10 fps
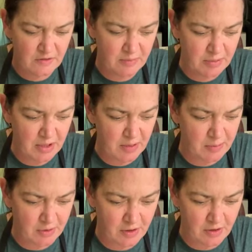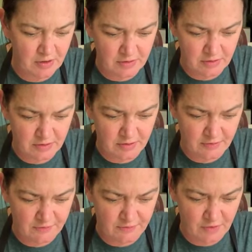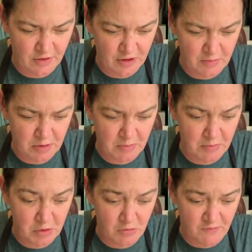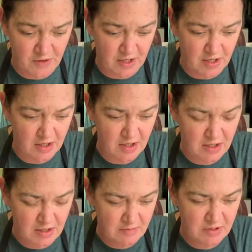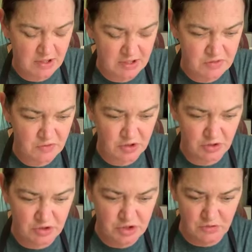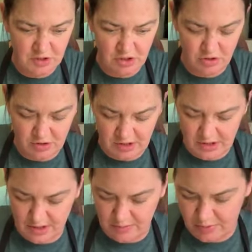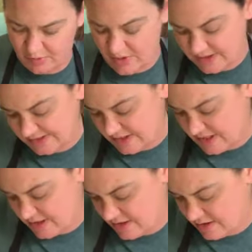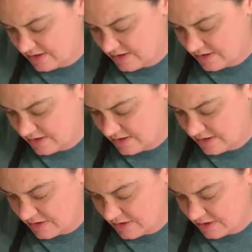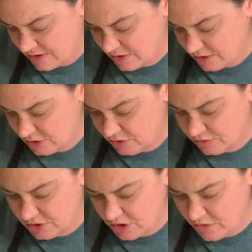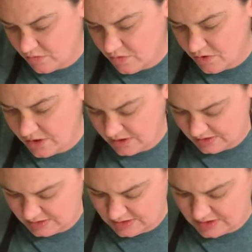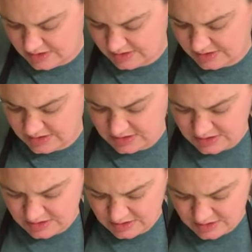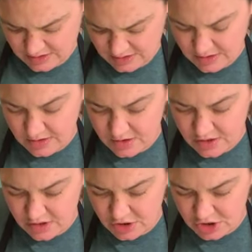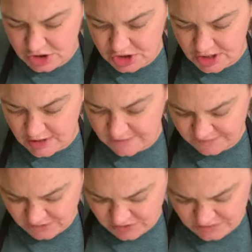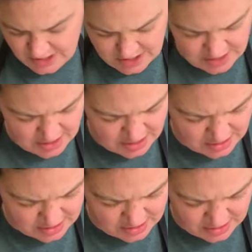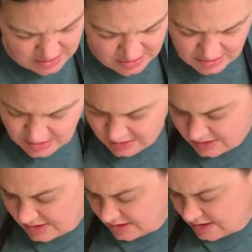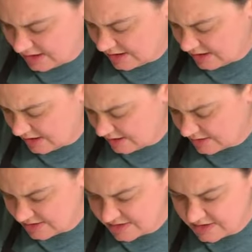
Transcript: the paper from moving. Because when you're doing your heat pressing, you don't want this to shift, or that ink can get kind of